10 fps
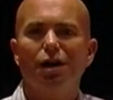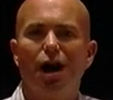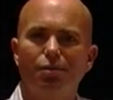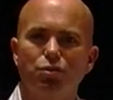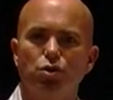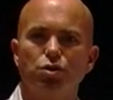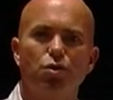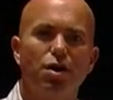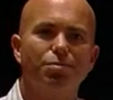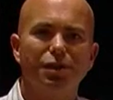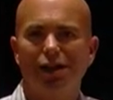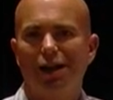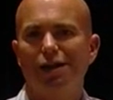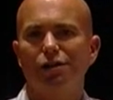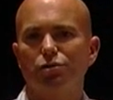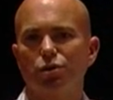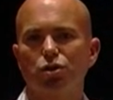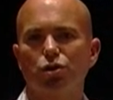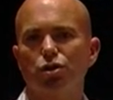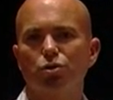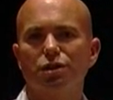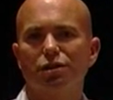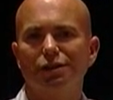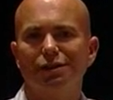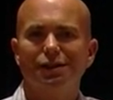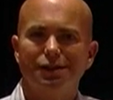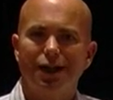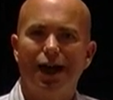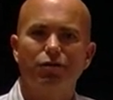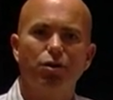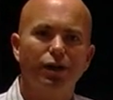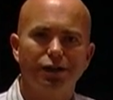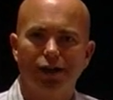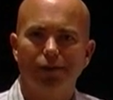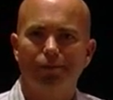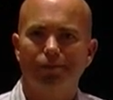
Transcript: I'm George Crump, lead analyst with Storage Switzerland. Have a great day.